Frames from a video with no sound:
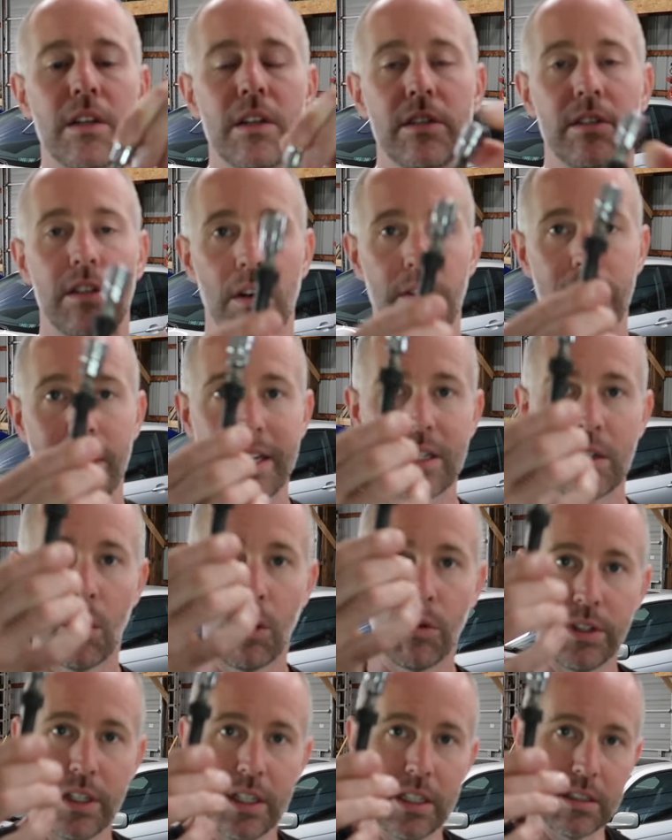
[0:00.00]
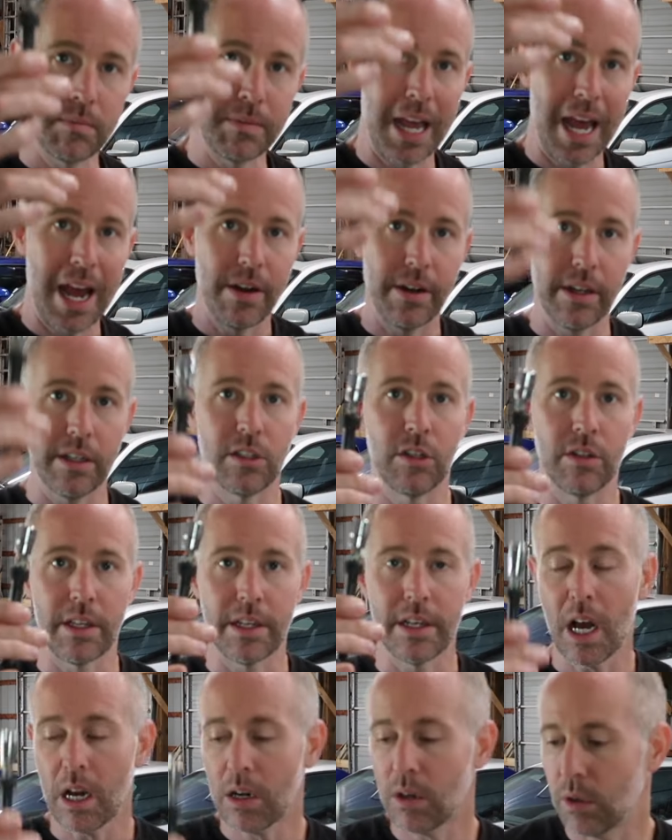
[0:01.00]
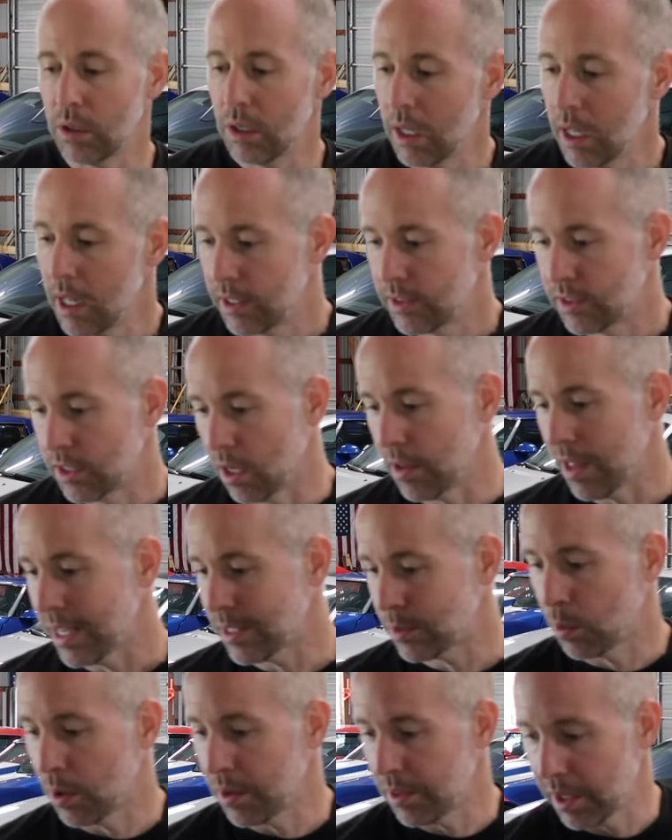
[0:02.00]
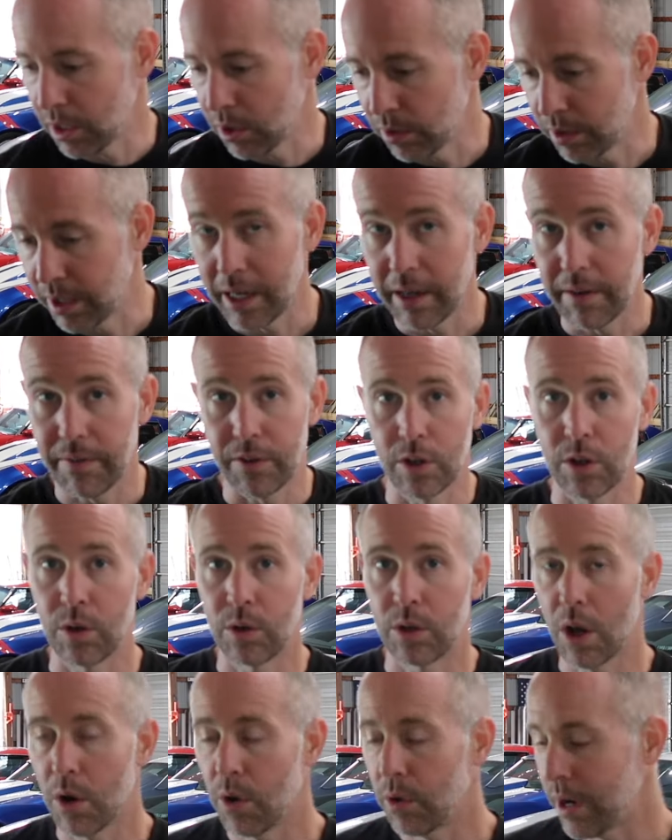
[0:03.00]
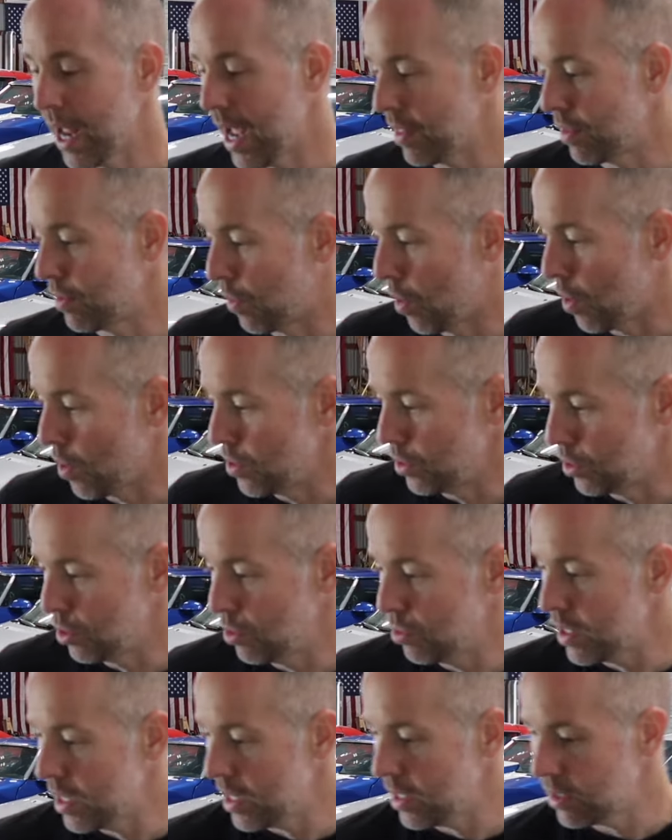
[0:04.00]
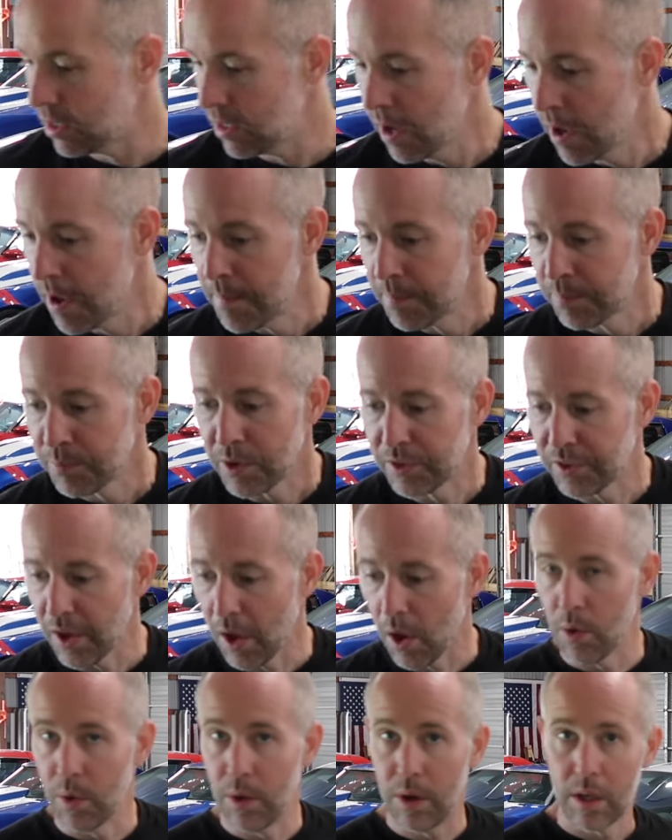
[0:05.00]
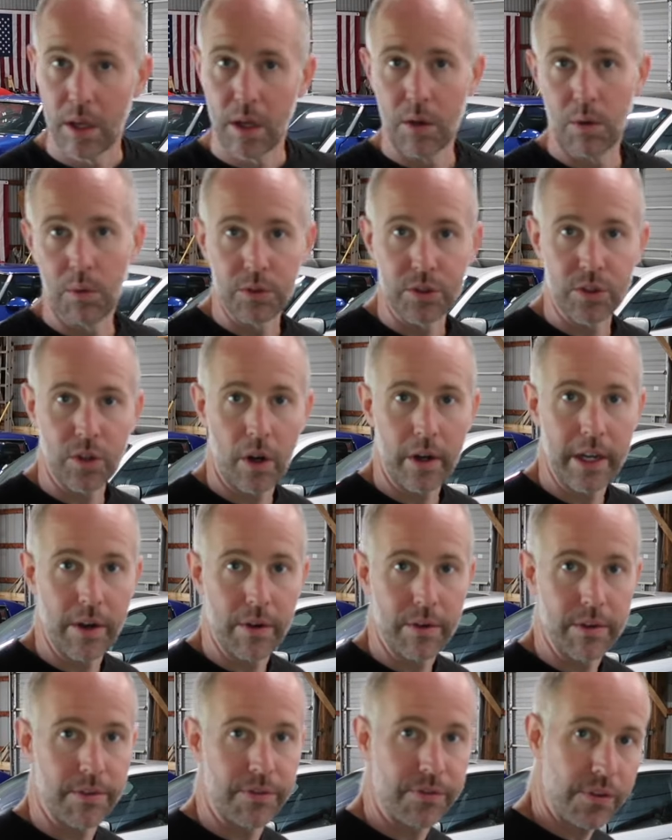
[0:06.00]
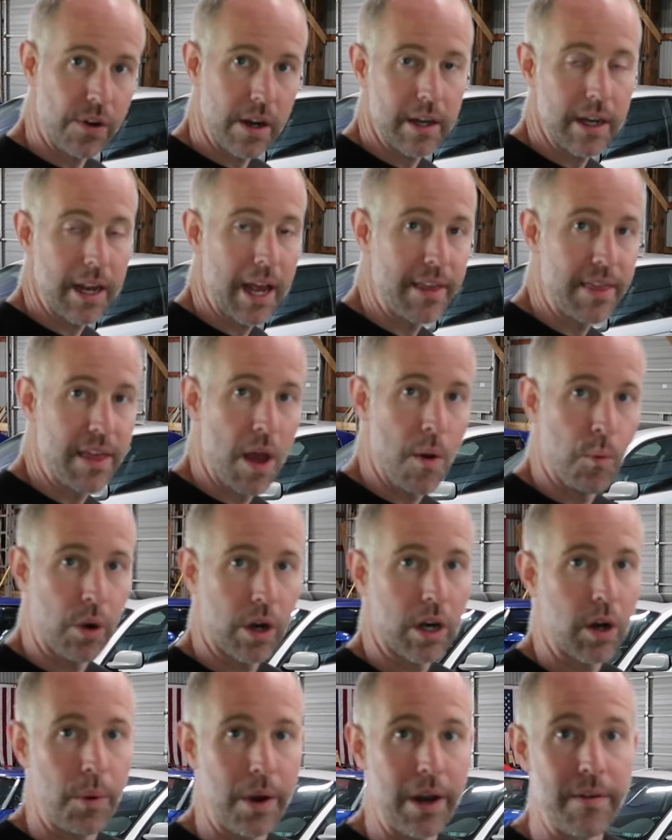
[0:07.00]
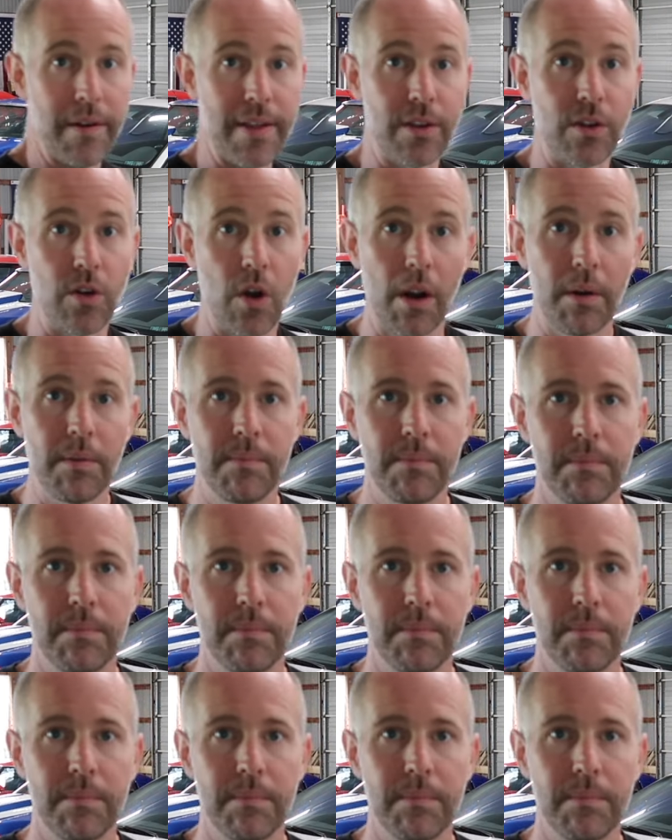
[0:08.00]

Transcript: So these hold these down into the knuckle. So that's one thing you'll need if you go down the road and do this. So we'll start here in the front and then work our way around the car.